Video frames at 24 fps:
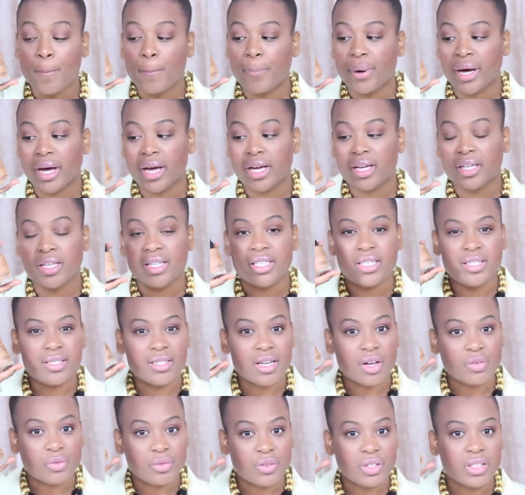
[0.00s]
but it's
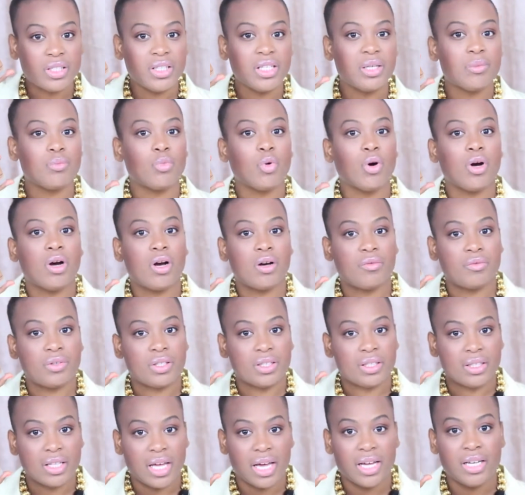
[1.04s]
definitely more of a
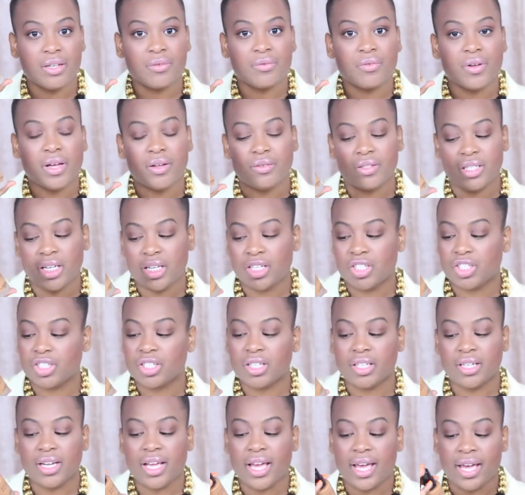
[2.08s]
light
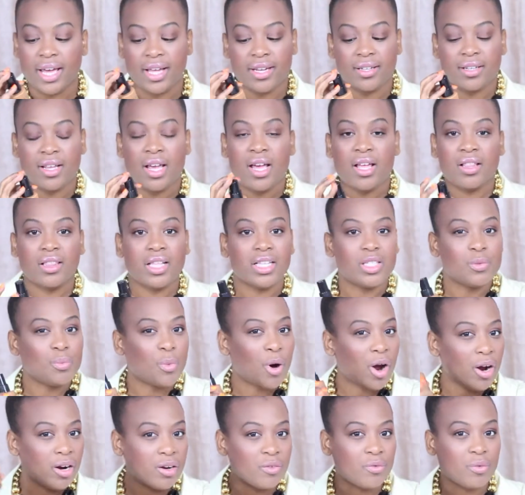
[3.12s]
foundation and that's
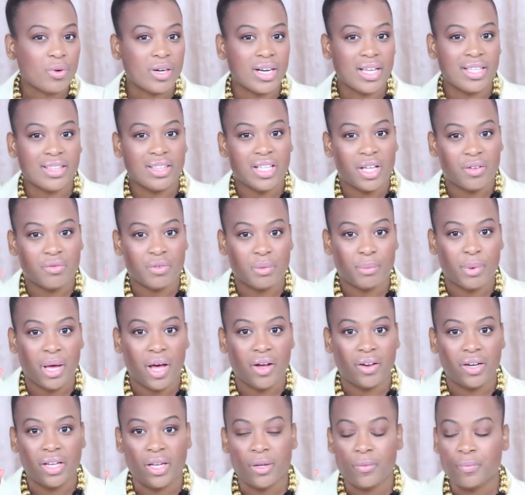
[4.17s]
part of what I love
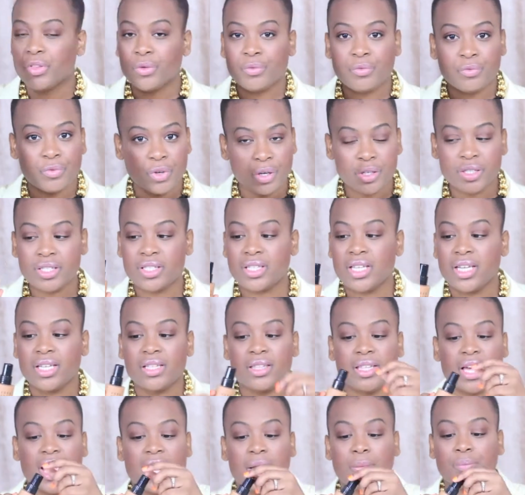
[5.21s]
about it. The first
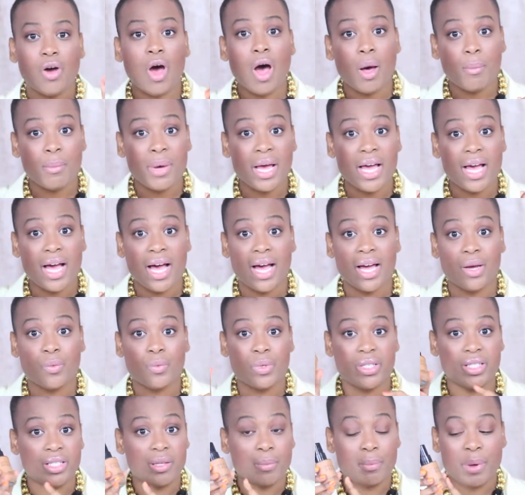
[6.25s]
thing that caught my eye
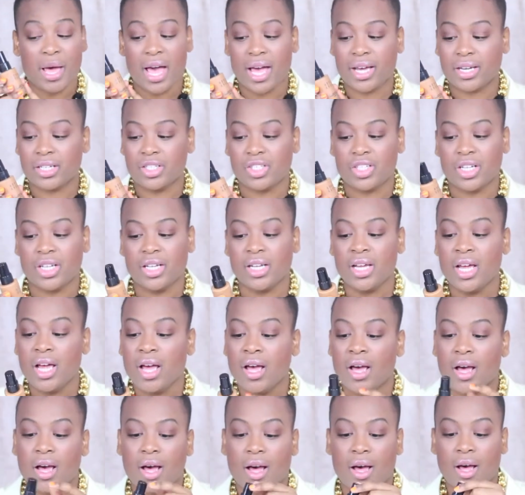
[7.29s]
was the packaging.
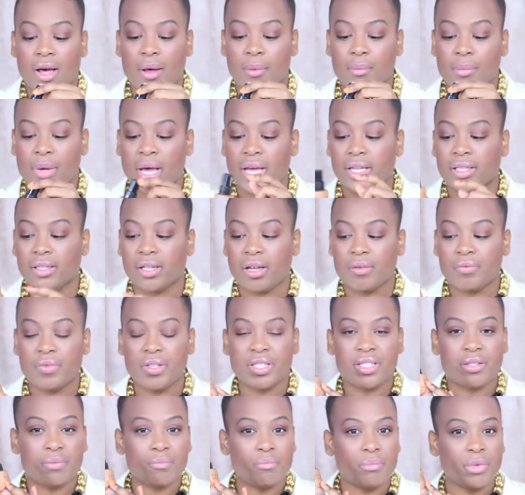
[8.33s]
Um, I love
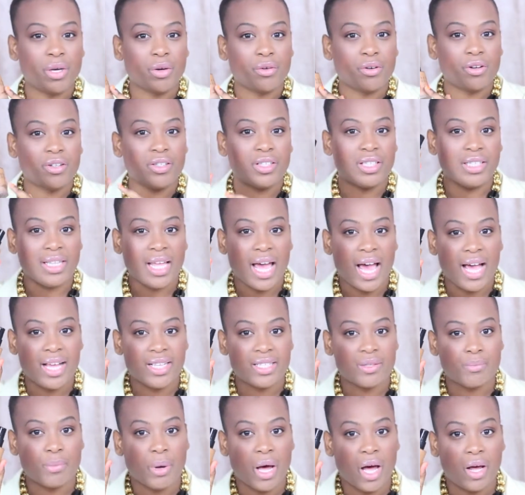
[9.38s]
this mirrored
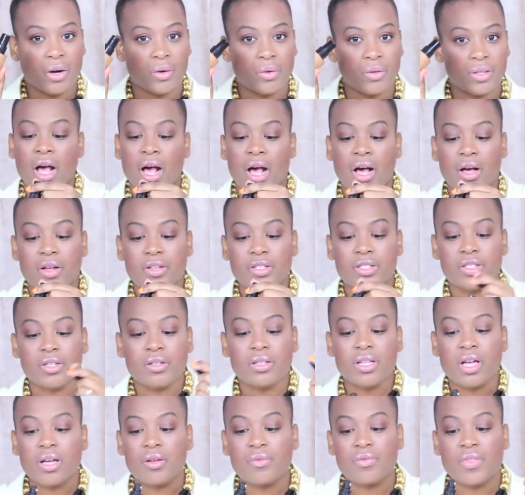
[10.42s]
glass bottle. I
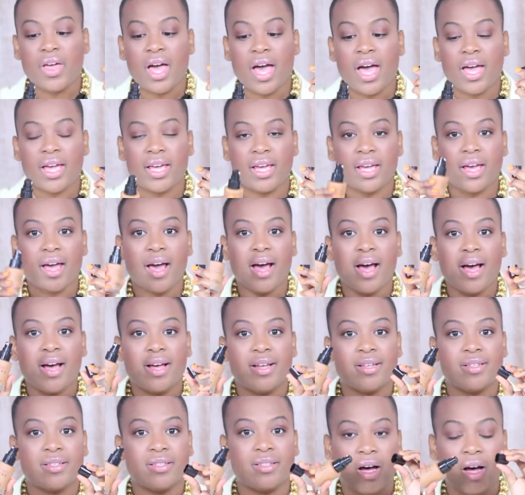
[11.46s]
also love that it
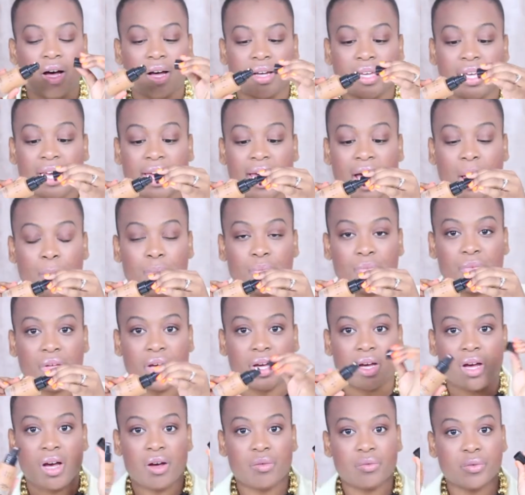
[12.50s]
has a cap
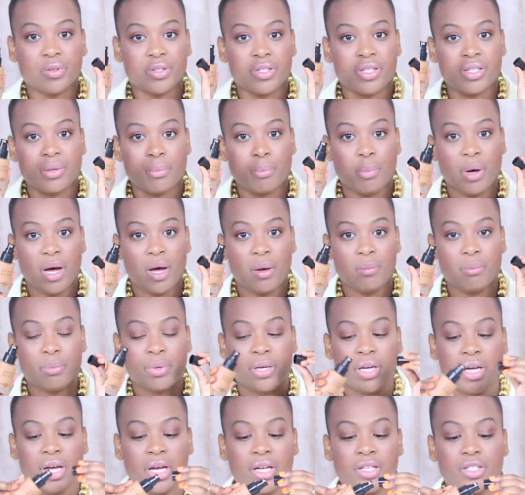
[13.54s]
that covers the
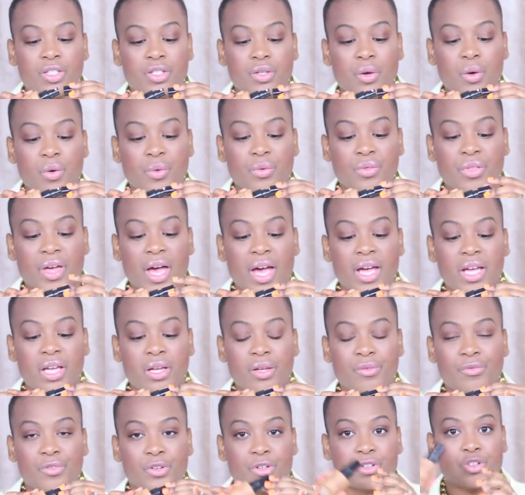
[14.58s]
pump so that
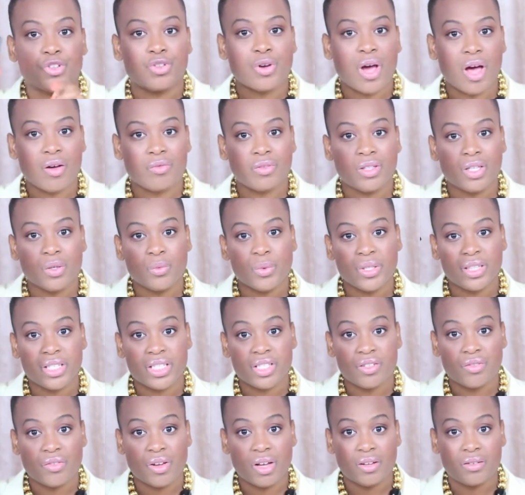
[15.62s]
if you're traveling with
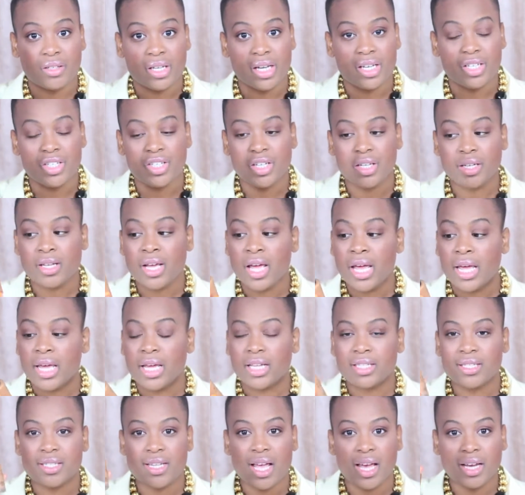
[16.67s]
this foundation,
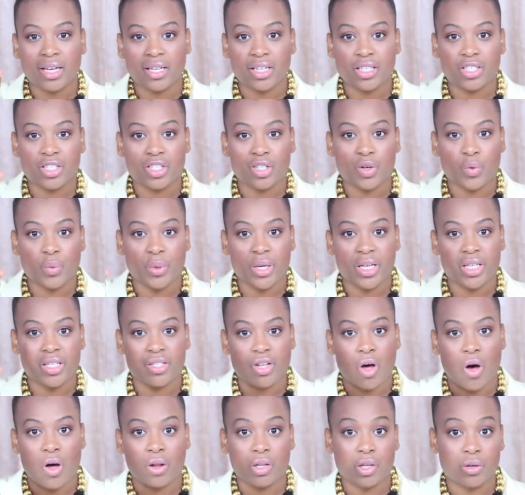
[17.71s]
it's not gonna
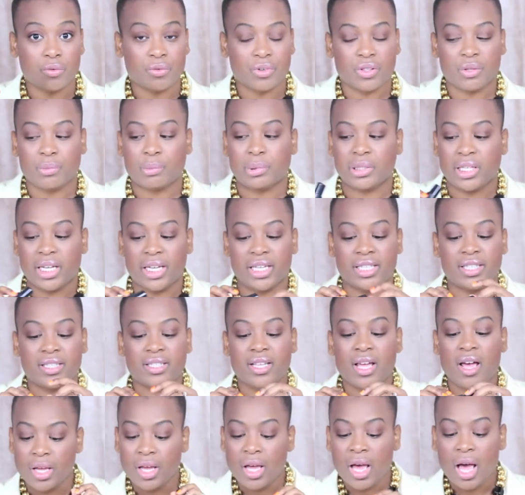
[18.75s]
squeeze all over the
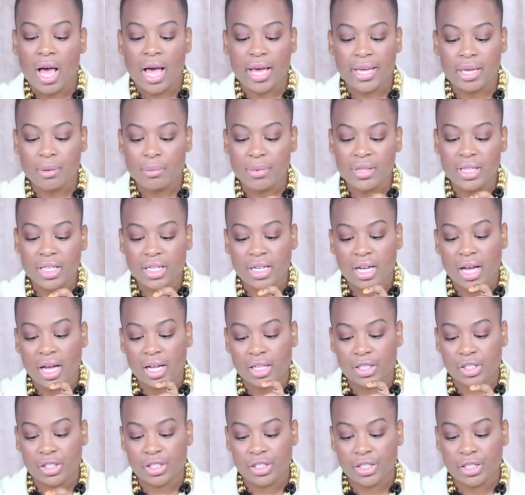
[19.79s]
place. I am in the
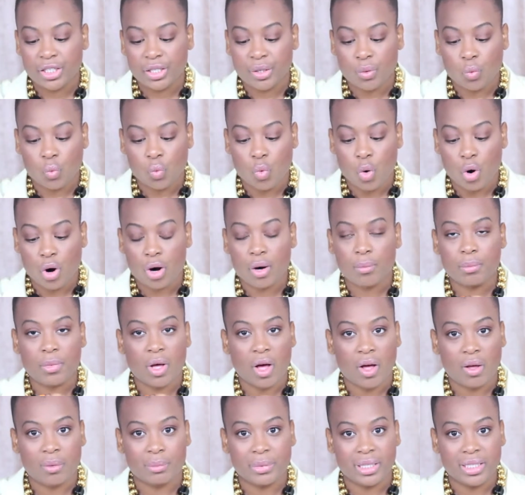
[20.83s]
color Warm
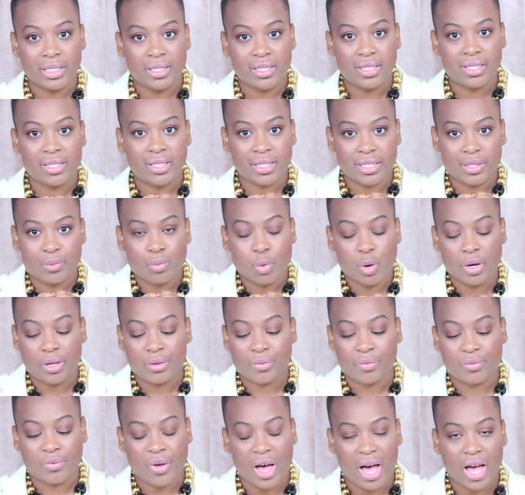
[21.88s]
Almond
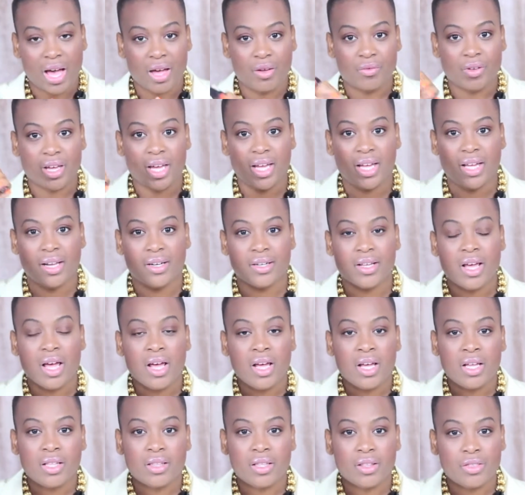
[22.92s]
6.5 and
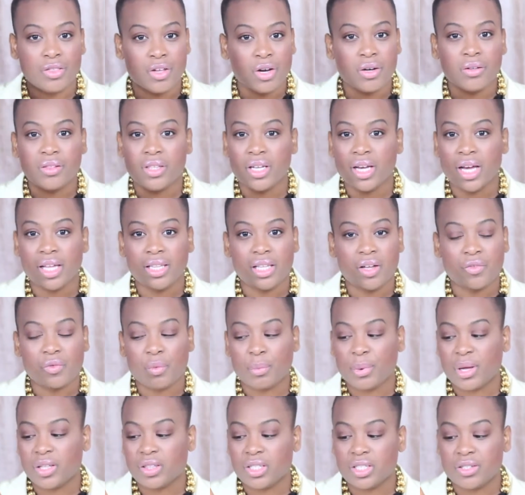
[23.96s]
the third thing I love
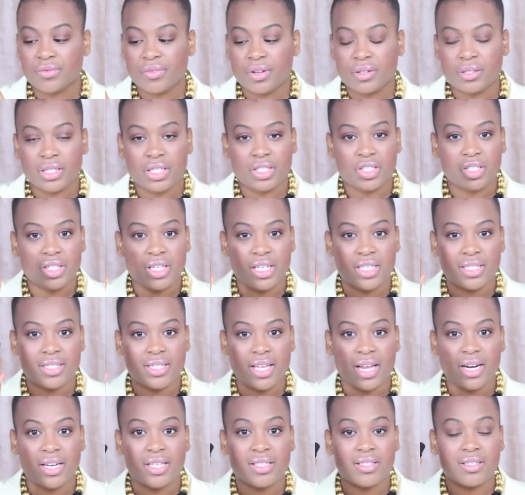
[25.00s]
about this foundation is
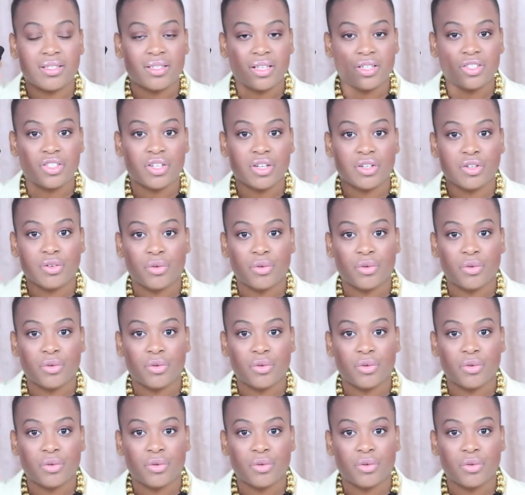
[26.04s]
that it's such a